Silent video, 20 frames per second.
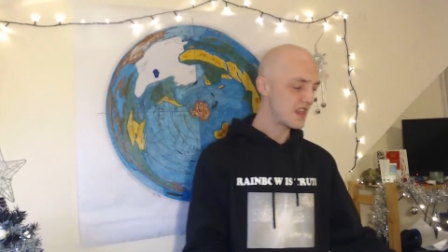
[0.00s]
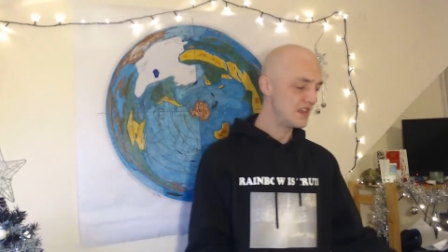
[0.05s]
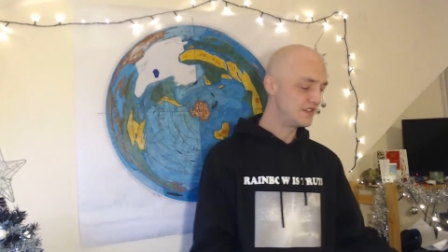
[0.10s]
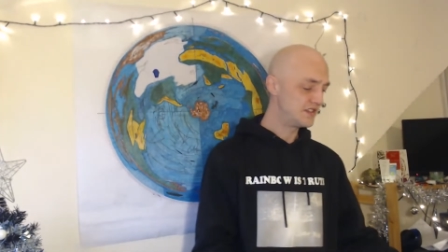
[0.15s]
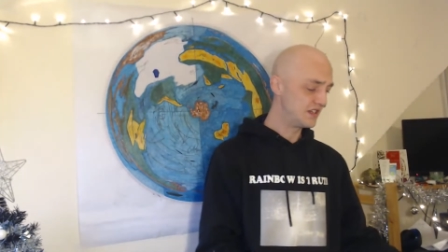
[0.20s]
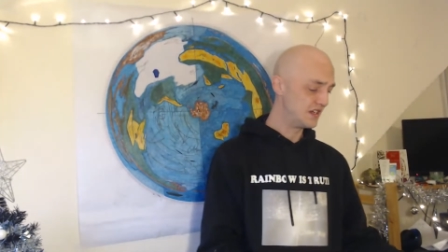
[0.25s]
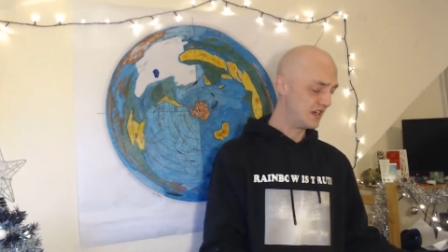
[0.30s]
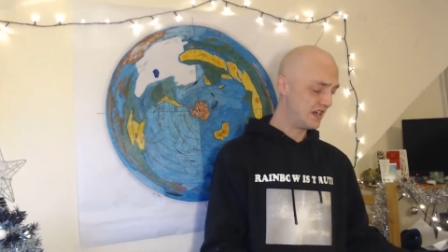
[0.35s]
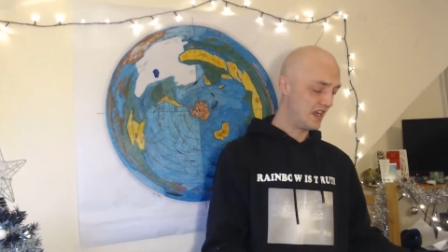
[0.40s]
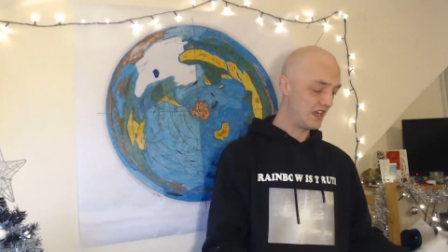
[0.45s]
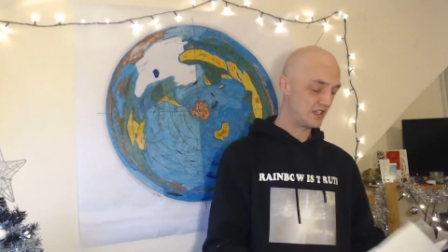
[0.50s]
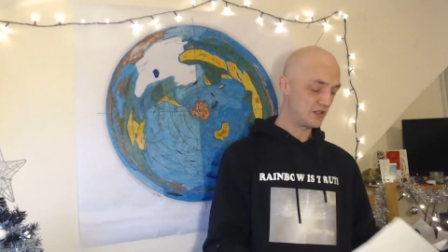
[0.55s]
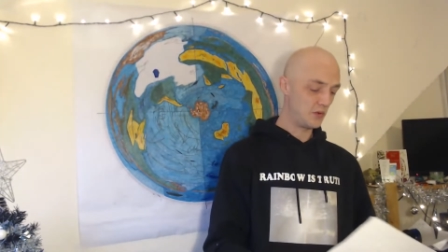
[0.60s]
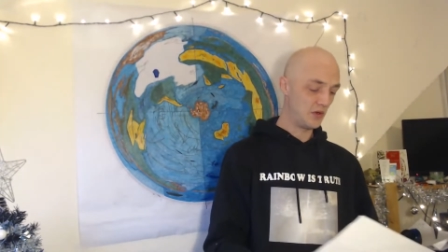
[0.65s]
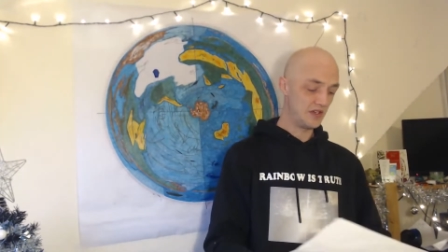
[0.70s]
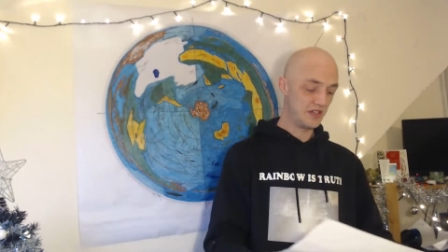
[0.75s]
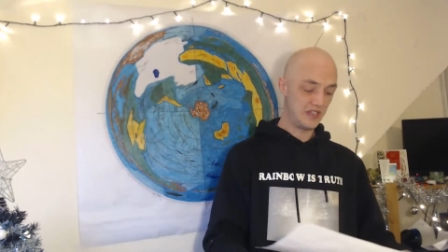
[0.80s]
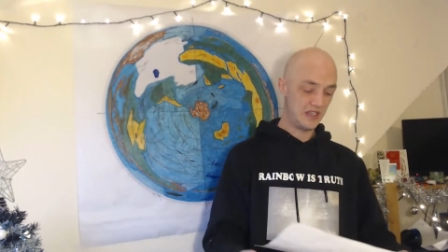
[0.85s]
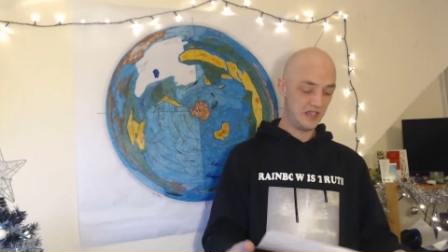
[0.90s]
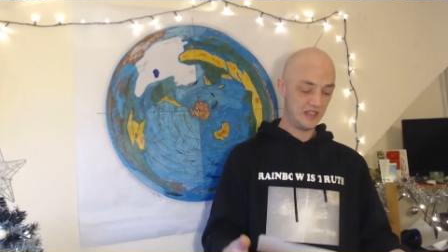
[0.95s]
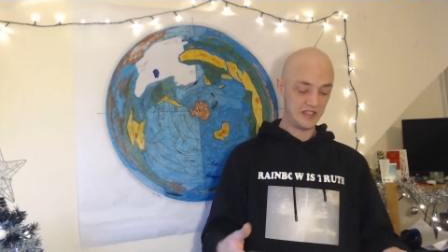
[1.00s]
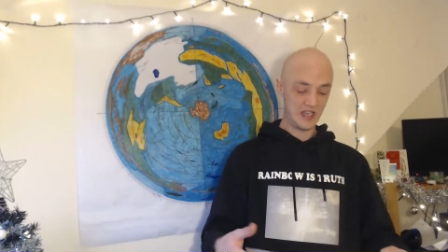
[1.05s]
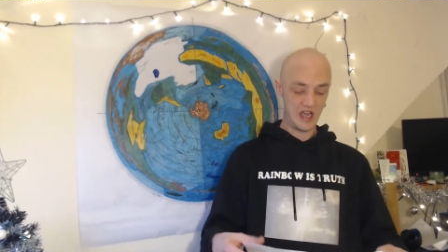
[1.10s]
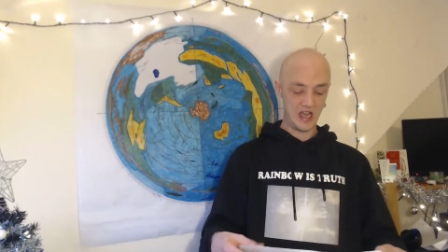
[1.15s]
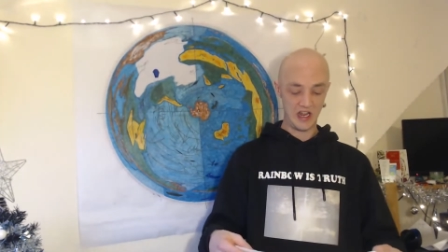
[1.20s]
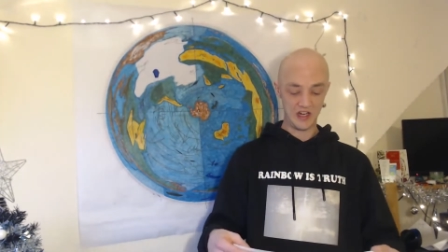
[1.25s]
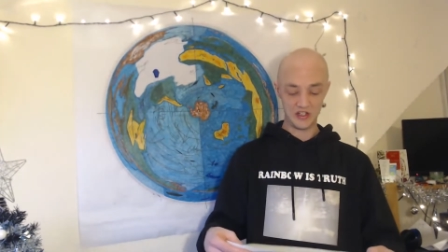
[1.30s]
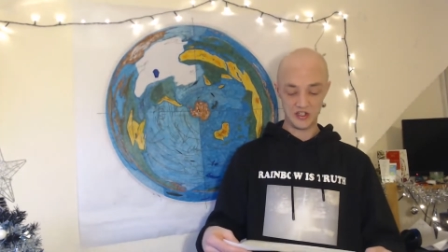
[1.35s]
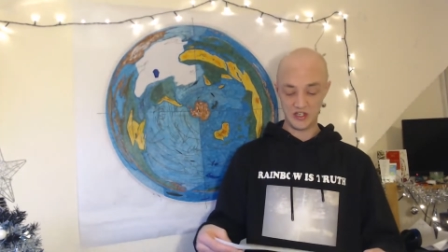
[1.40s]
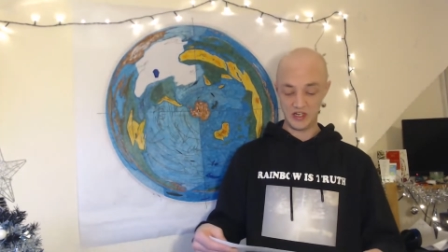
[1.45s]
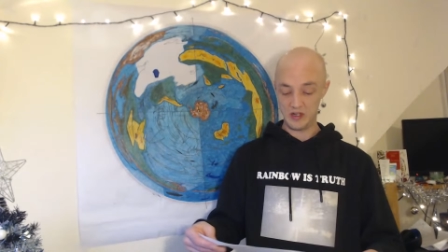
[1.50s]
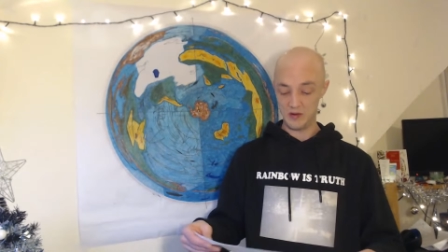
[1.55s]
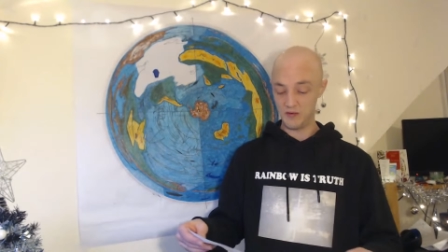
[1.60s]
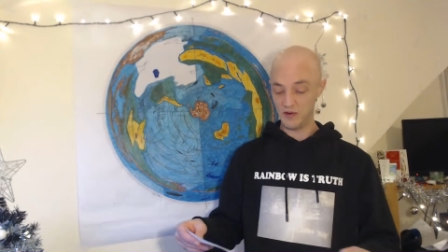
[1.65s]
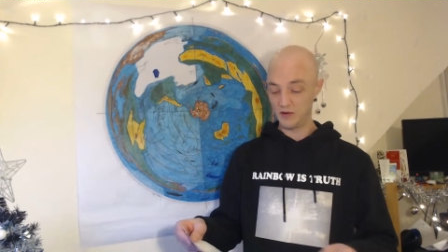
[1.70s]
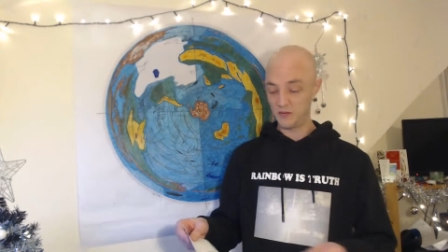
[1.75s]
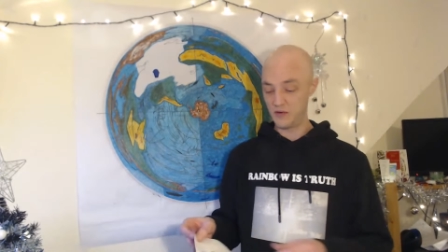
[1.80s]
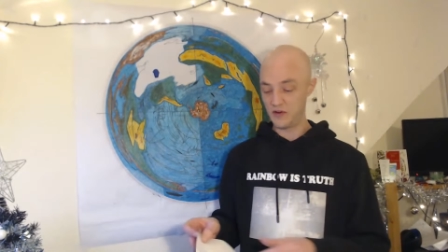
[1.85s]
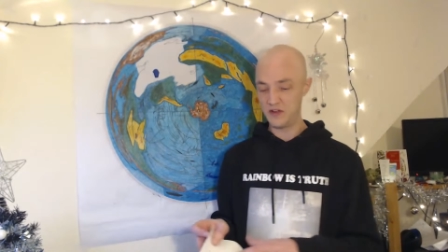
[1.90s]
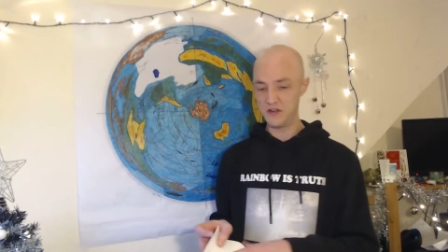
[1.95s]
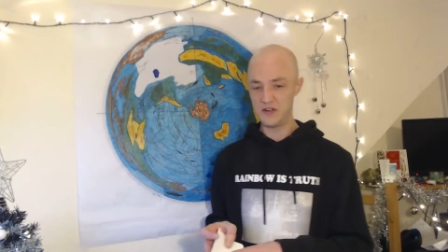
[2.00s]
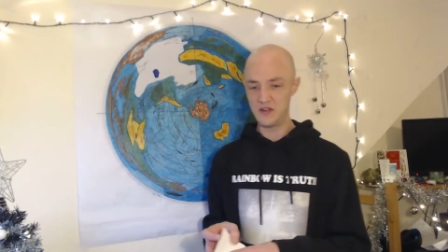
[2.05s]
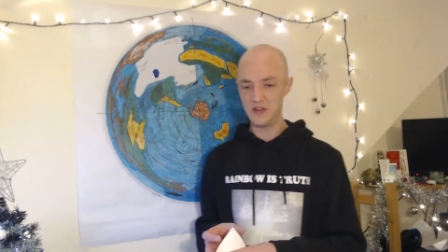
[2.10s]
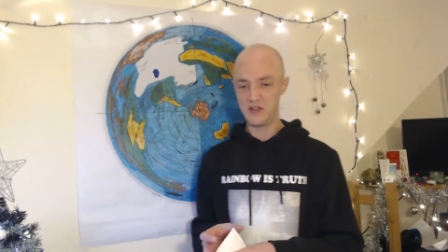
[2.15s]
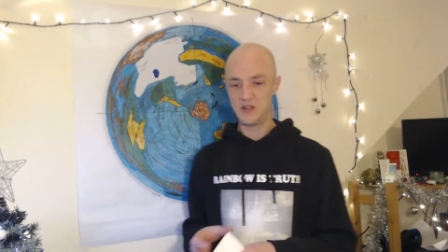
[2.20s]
So the next one is actually a blueprint,